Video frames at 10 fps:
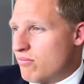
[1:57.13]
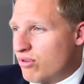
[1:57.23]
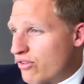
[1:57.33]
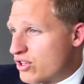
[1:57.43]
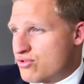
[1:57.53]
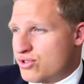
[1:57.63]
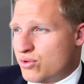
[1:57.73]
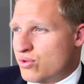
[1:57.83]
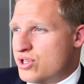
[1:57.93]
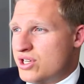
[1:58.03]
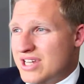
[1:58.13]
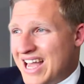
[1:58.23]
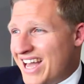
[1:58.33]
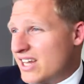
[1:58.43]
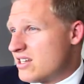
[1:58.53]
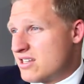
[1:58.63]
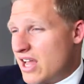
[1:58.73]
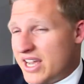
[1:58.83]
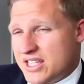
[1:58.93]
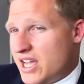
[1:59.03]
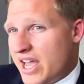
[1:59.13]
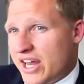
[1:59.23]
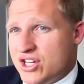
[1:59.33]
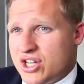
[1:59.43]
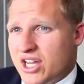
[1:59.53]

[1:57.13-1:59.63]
Providence Resources and 88 Energy